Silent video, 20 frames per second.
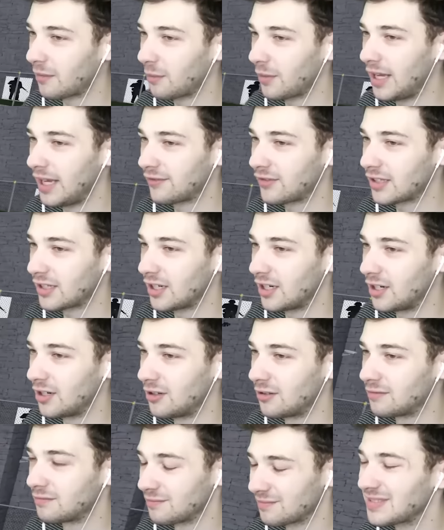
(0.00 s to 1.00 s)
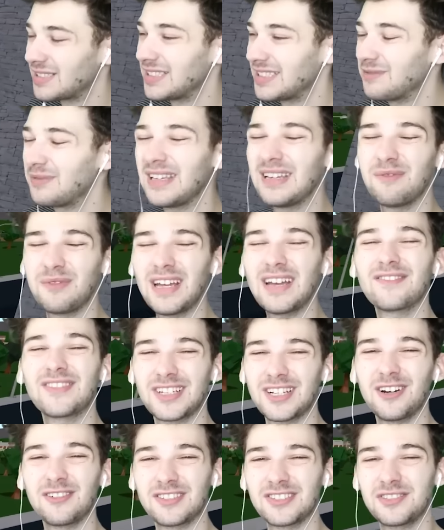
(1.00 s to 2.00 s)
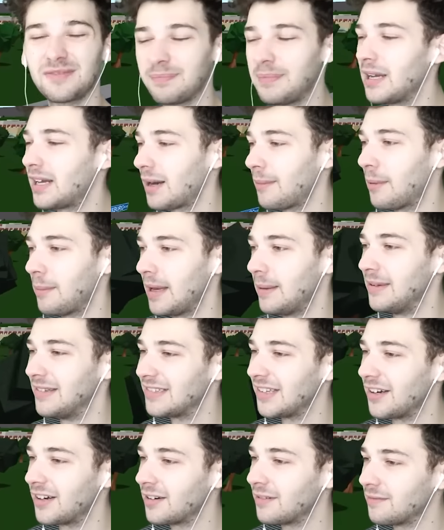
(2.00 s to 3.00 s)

we have to go. We, we have to go become a babysitter.